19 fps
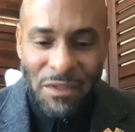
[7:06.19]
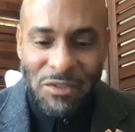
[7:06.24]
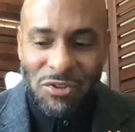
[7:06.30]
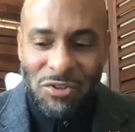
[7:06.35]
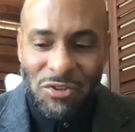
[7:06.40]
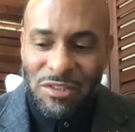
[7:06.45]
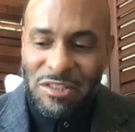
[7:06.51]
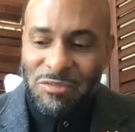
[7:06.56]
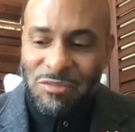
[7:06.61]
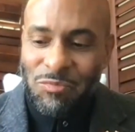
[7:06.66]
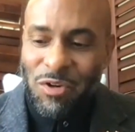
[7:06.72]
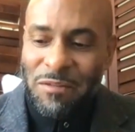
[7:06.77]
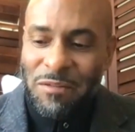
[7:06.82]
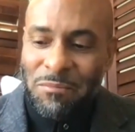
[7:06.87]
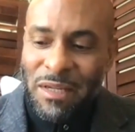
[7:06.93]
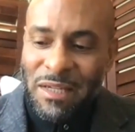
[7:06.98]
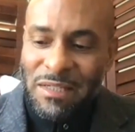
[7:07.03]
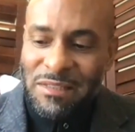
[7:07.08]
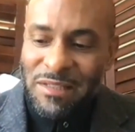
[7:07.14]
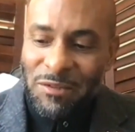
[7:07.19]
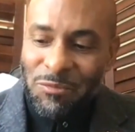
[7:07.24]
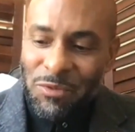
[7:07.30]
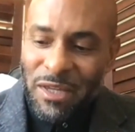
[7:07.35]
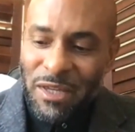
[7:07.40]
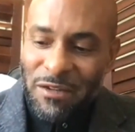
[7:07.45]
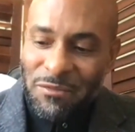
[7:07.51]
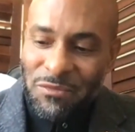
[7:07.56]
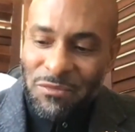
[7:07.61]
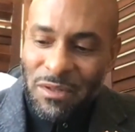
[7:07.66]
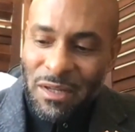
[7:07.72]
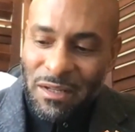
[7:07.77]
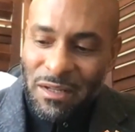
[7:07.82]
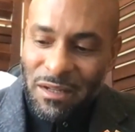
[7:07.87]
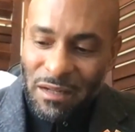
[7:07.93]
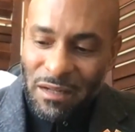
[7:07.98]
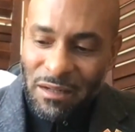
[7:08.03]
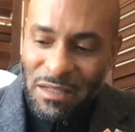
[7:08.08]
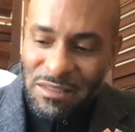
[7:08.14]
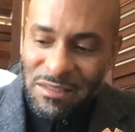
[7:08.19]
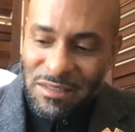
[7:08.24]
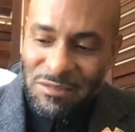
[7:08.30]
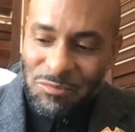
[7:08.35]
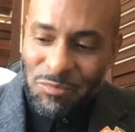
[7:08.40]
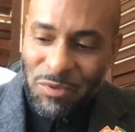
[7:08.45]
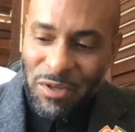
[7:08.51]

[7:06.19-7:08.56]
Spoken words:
So this is what it means that we have, Allah says,